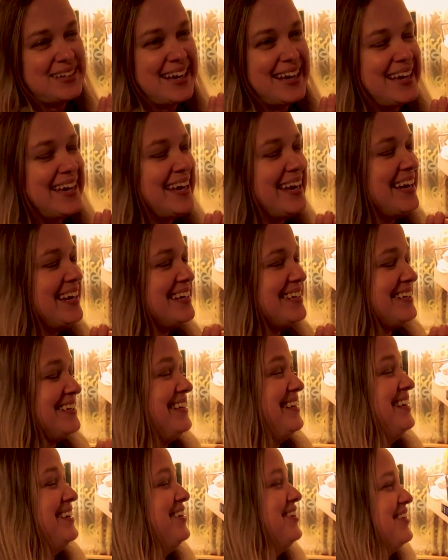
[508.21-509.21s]
I
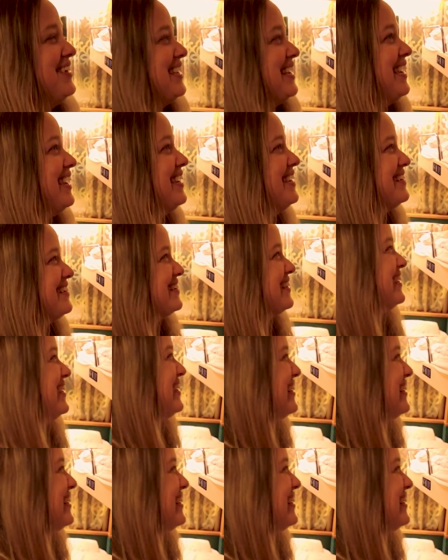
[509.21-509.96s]
hated it. Oh, I hated it.